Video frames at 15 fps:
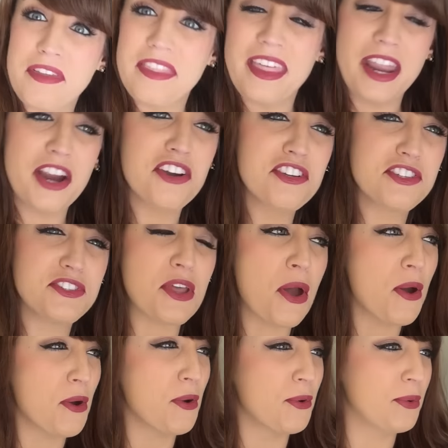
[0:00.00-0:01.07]
in there.
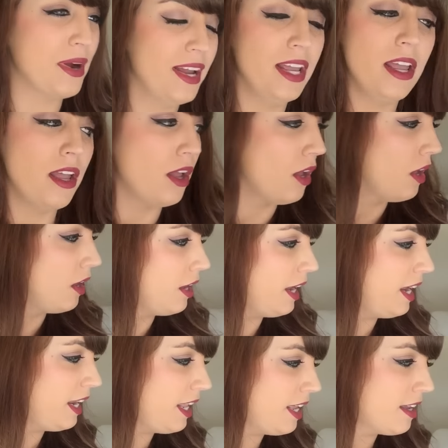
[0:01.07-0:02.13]
So
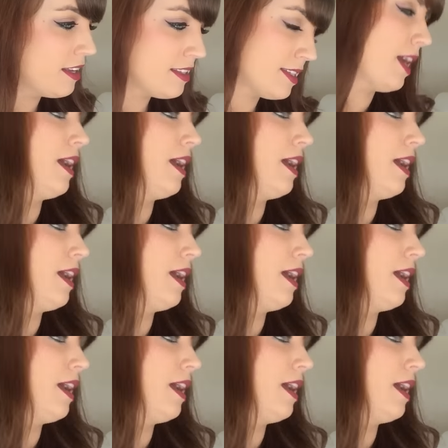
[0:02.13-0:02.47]
it is,